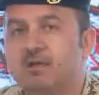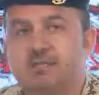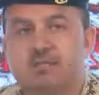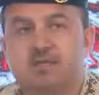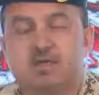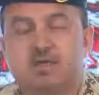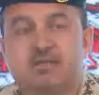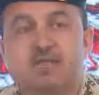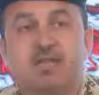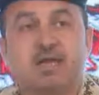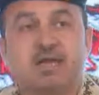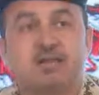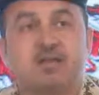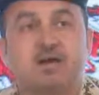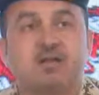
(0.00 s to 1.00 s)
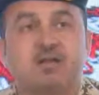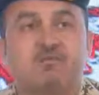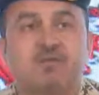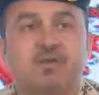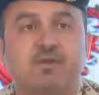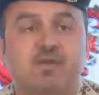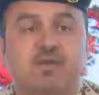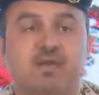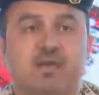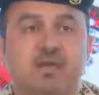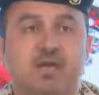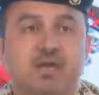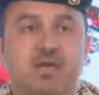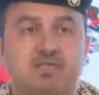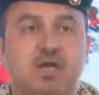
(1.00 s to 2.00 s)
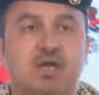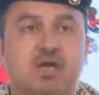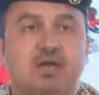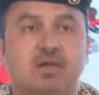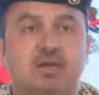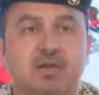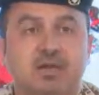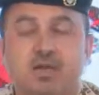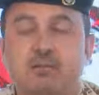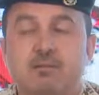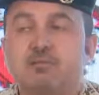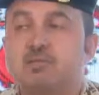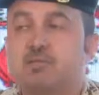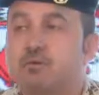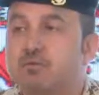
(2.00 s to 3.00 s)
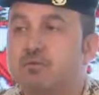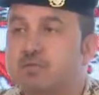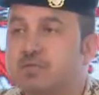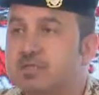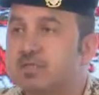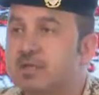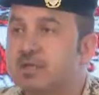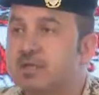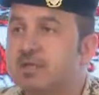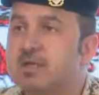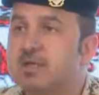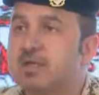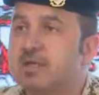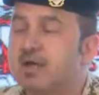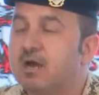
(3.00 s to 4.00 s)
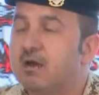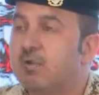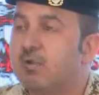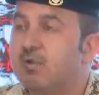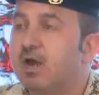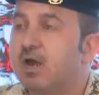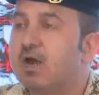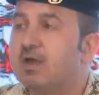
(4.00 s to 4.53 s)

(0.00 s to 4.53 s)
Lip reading: and with the increase of the active cases in May and June,